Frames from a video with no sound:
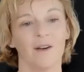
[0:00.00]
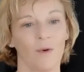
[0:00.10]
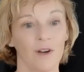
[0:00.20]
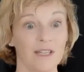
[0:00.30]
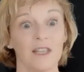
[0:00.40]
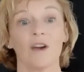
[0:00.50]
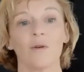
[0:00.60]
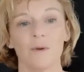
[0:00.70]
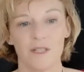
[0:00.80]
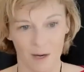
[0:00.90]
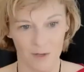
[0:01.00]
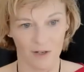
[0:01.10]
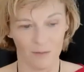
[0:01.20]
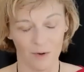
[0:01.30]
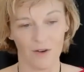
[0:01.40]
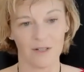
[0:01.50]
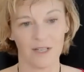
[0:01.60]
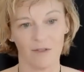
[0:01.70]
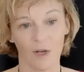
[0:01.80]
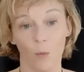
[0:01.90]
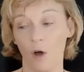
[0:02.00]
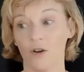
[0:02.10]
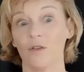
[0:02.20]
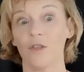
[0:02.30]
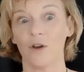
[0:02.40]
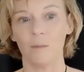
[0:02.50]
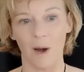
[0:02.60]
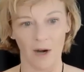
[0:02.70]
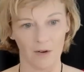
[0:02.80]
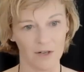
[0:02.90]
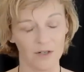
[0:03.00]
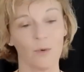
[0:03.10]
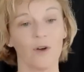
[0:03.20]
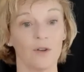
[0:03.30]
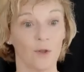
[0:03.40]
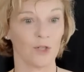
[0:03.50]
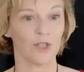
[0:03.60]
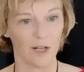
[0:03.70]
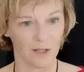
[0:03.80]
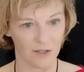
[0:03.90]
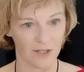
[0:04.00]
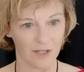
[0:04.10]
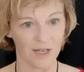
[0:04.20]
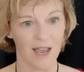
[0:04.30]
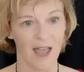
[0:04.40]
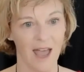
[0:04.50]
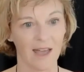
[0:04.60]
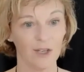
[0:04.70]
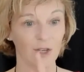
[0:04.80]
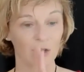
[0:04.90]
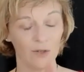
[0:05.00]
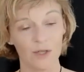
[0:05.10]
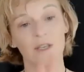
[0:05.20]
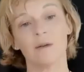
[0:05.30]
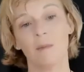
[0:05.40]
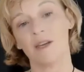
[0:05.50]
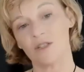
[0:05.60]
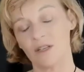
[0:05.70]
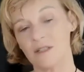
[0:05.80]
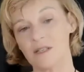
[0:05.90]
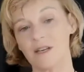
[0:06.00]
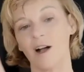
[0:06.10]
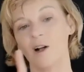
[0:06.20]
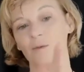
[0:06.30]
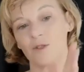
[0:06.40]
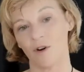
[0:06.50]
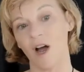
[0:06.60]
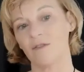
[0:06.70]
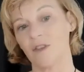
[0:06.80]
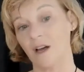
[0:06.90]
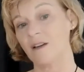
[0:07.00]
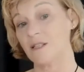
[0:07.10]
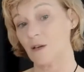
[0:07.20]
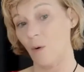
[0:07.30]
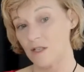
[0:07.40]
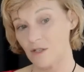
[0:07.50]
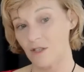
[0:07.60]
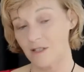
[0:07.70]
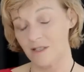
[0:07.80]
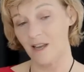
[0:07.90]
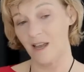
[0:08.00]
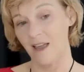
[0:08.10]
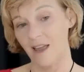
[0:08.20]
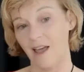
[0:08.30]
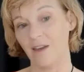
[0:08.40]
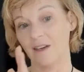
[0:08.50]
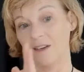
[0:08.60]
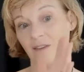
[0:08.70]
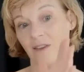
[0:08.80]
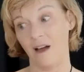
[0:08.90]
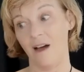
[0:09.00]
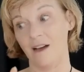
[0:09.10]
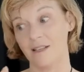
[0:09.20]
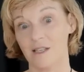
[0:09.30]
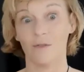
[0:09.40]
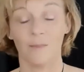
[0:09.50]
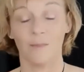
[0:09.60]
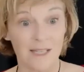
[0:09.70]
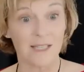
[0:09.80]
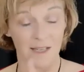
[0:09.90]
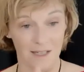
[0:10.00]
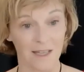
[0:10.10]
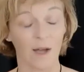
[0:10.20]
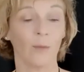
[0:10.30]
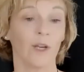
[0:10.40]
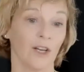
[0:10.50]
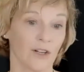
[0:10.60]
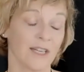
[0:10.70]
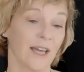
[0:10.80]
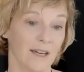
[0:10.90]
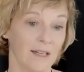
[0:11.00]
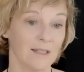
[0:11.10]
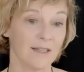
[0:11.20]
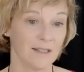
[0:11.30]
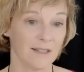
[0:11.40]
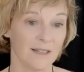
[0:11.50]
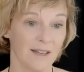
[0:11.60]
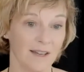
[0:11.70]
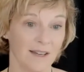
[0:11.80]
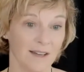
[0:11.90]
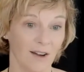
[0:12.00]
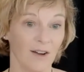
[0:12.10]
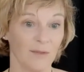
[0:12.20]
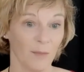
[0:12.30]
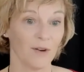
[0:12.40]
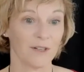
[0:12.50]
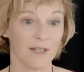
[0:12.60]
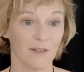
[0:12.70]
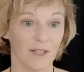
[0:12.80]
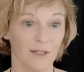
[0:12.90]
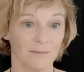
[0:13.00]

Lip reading: What is their perception of productivity? What are their barriers? What are their challenges? And use the dimensions to help drive the kinds of questions and the kinds of places that we look to get insights on productivity.